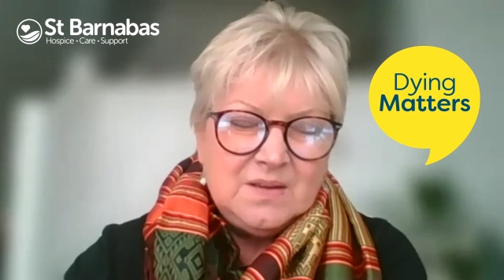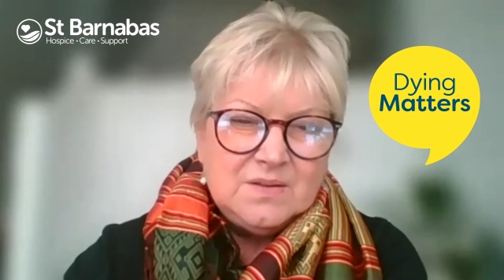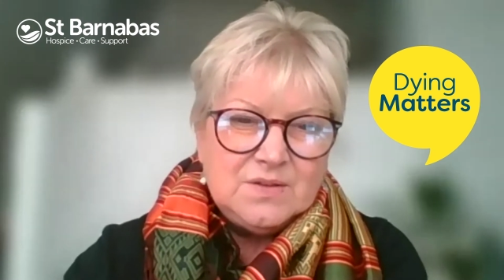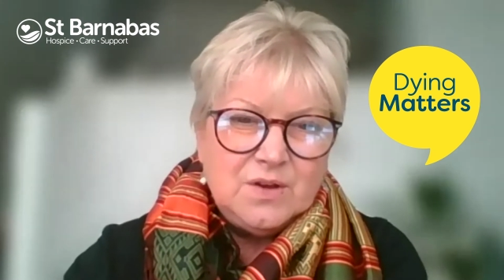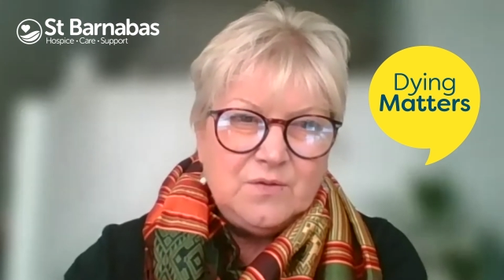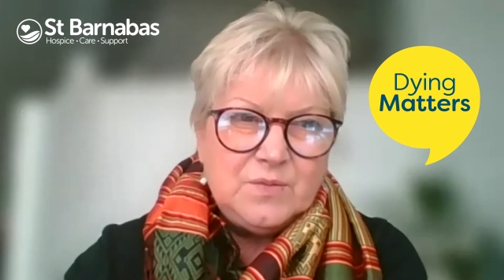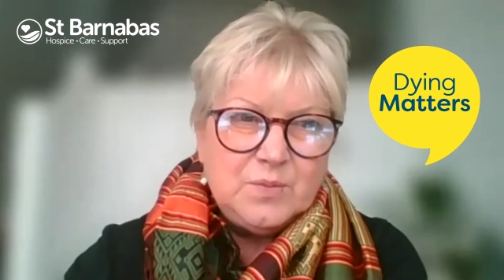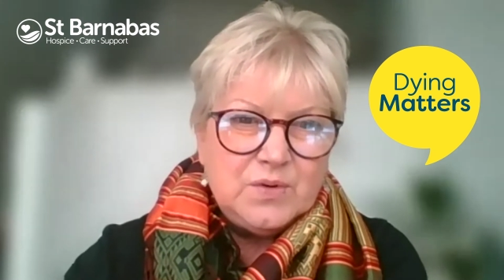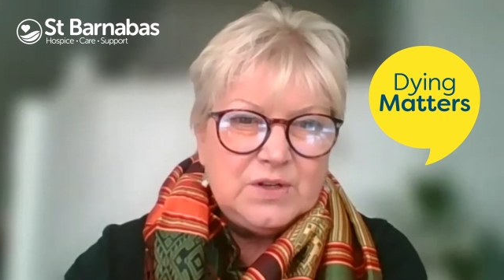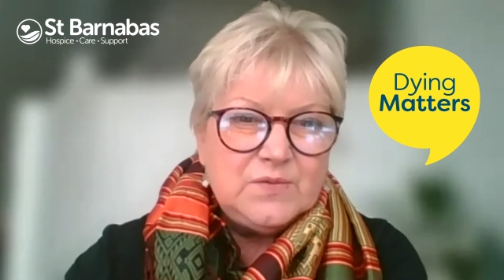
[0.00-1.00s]
So from the
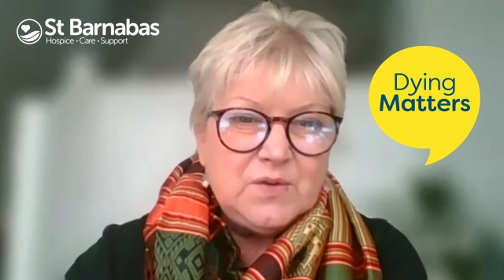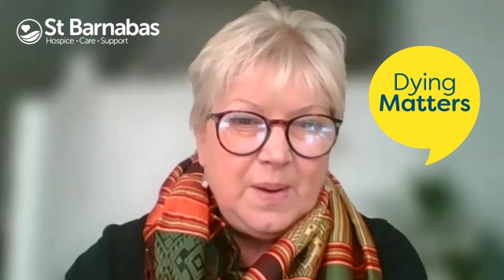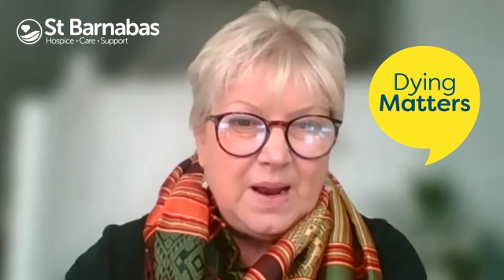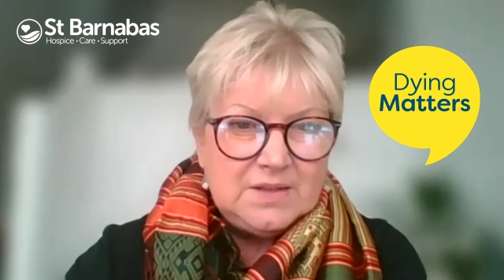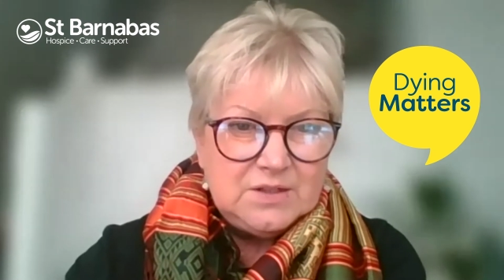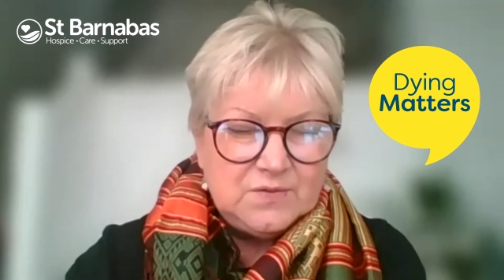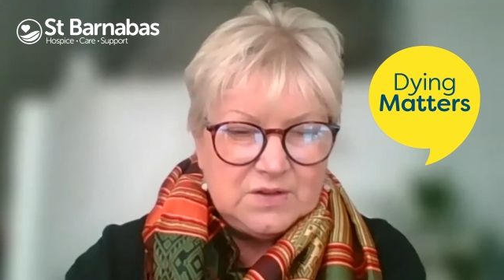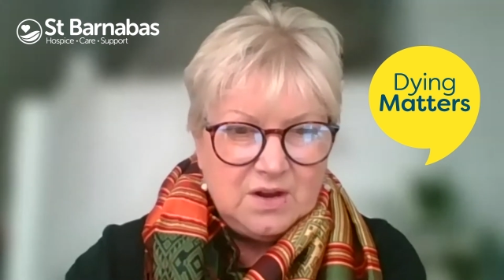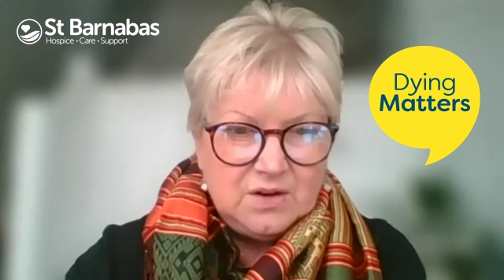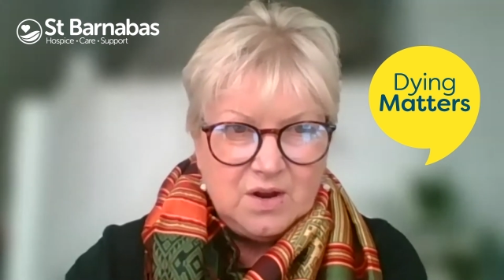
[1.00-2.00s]
point of your palliative
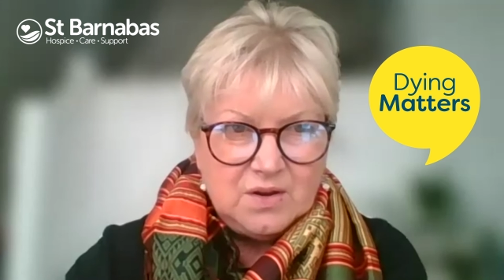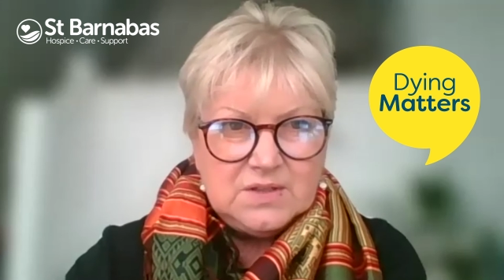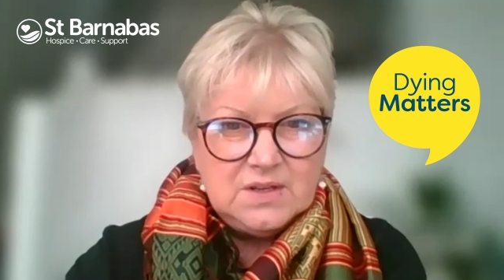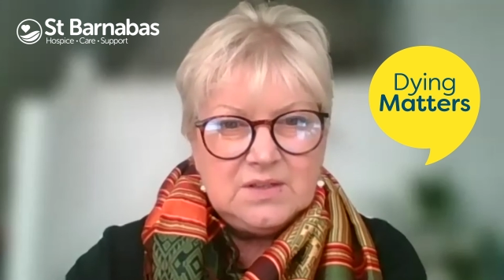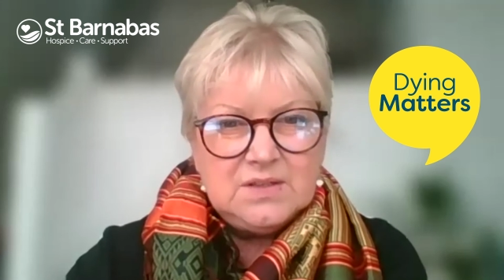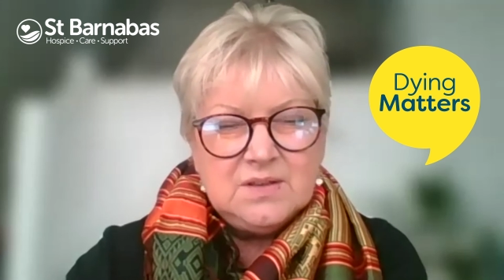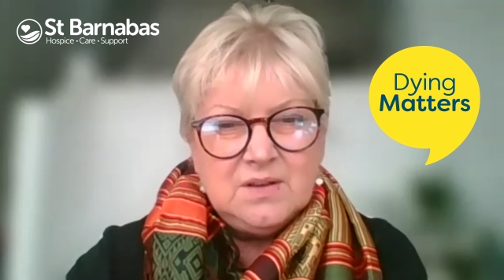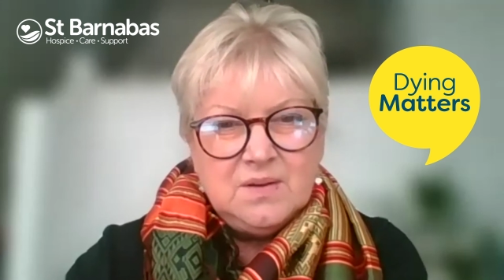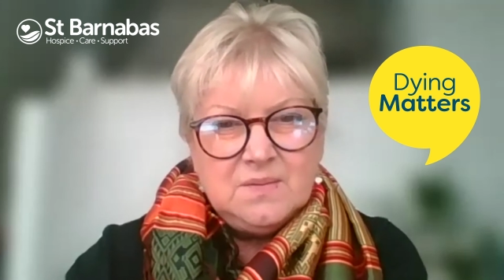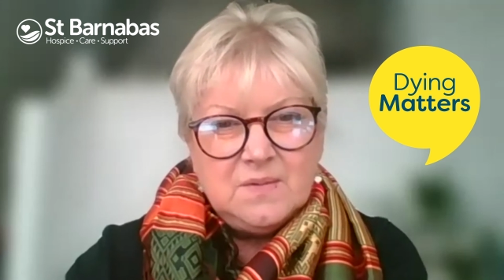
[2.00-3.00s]
diagnosis,
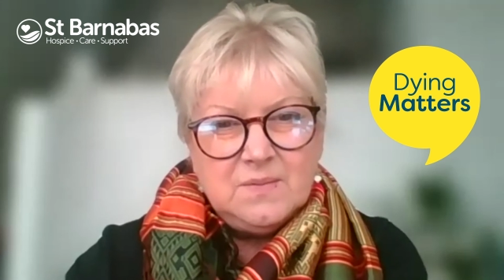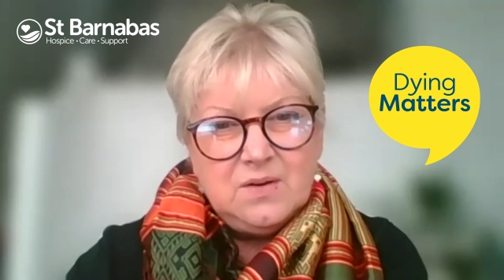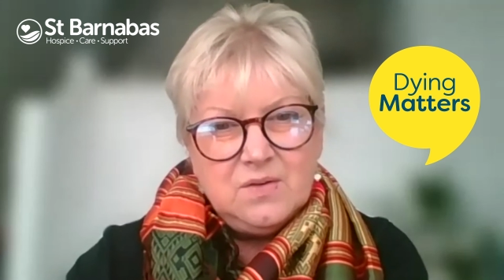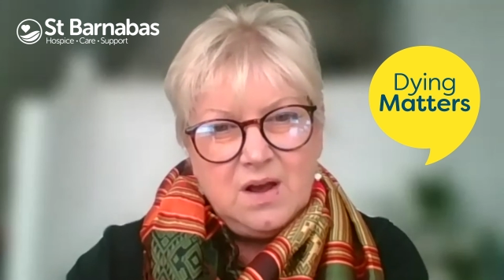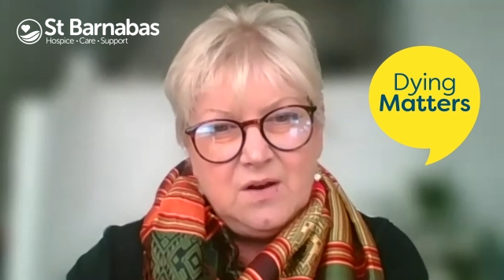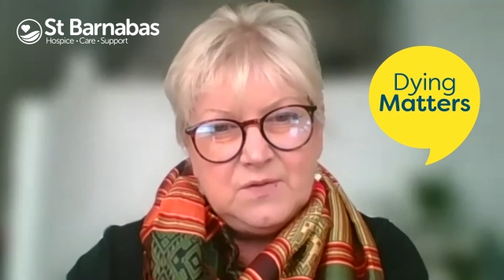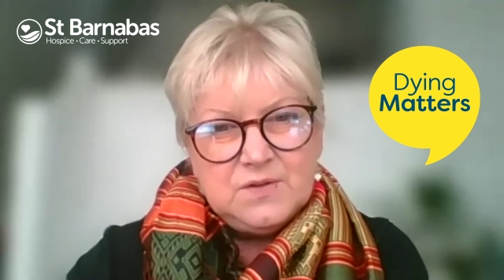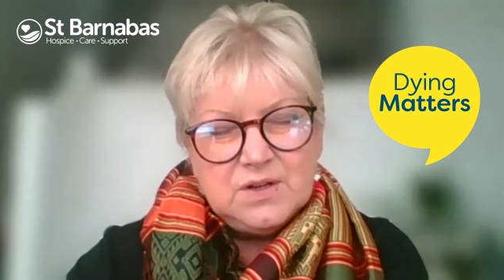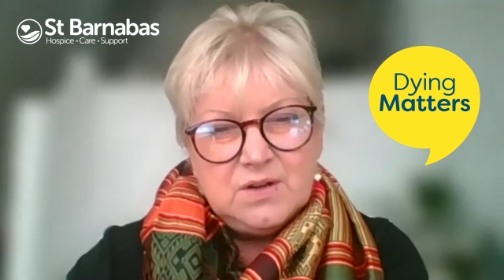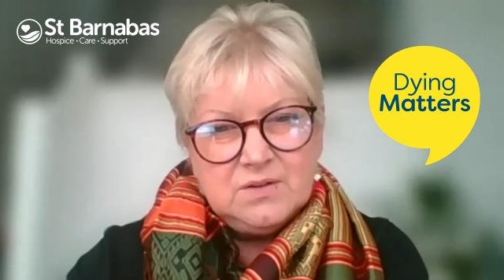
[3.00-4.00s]
when we look
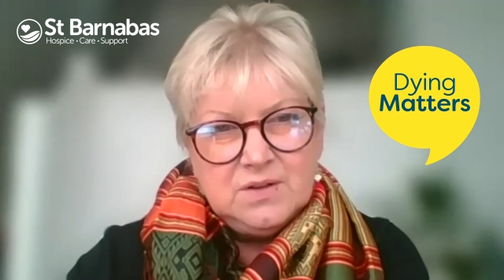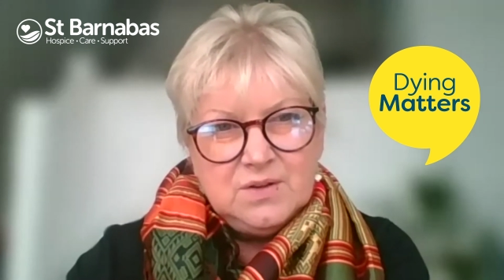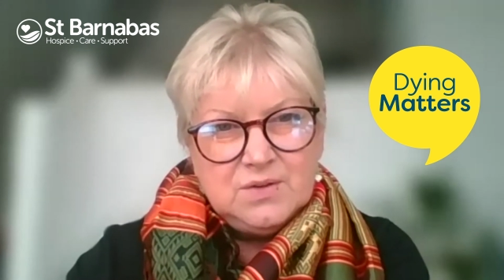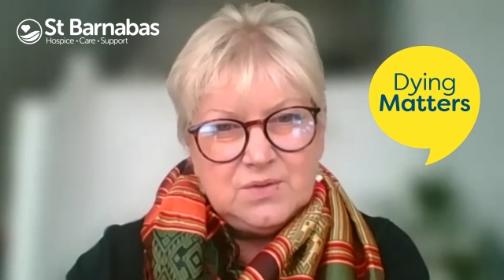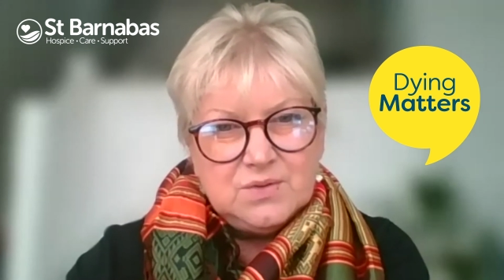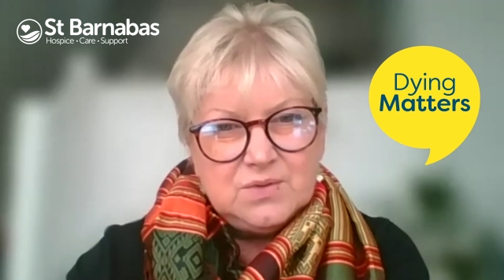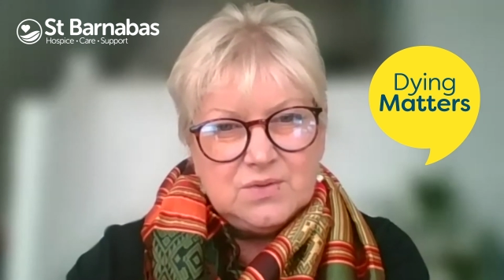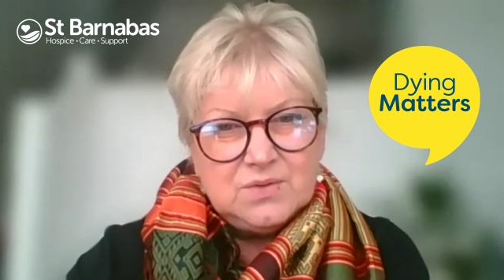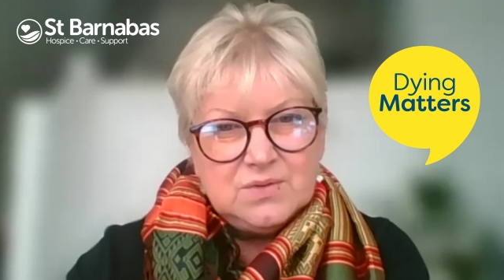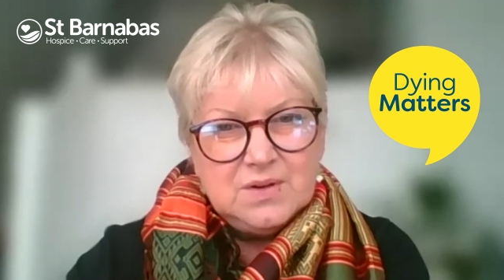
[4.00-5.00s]
after your